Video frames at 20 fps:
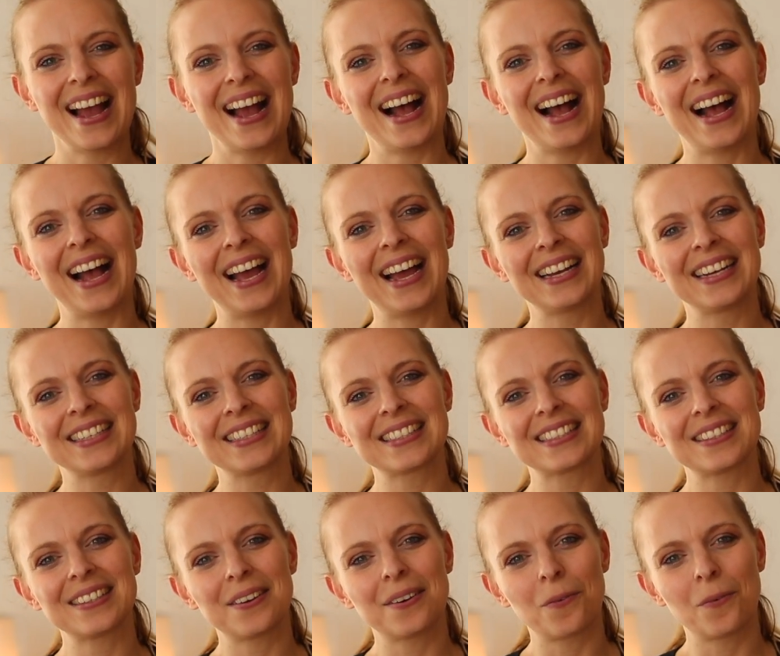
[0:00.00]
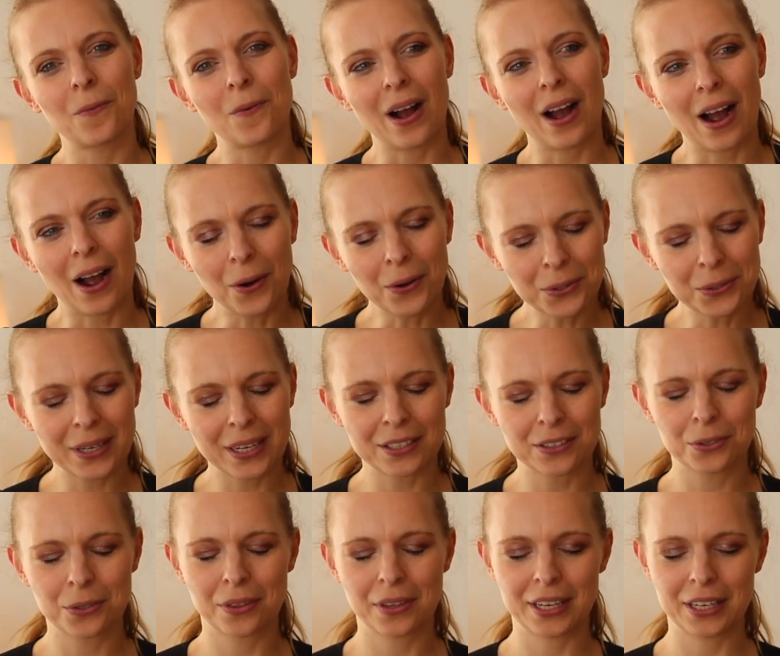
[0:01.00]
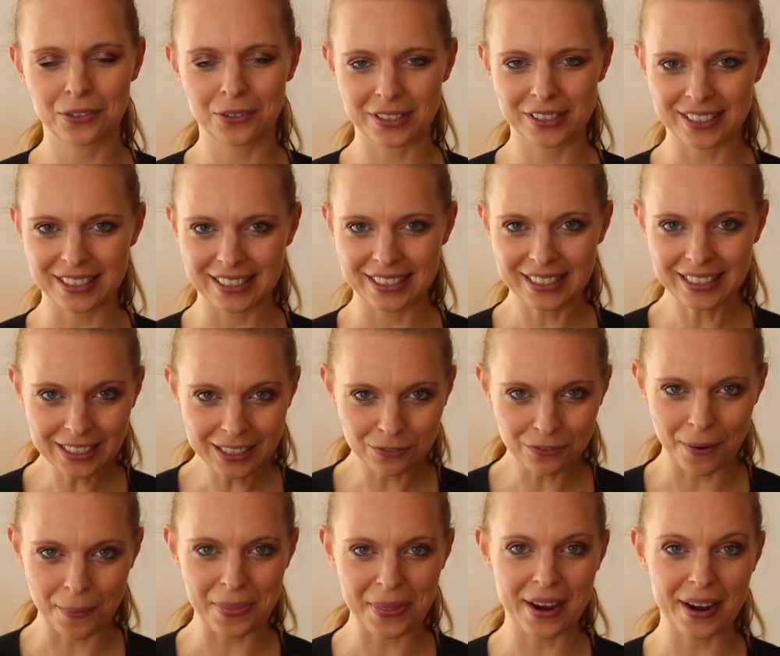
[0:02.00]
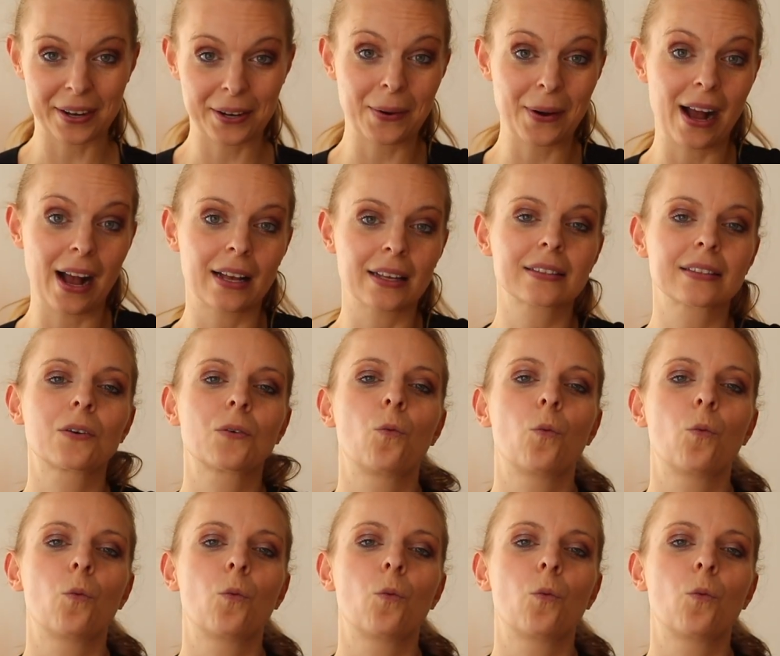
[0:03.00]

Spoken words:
And how to get to the interests and needs from there, you ask,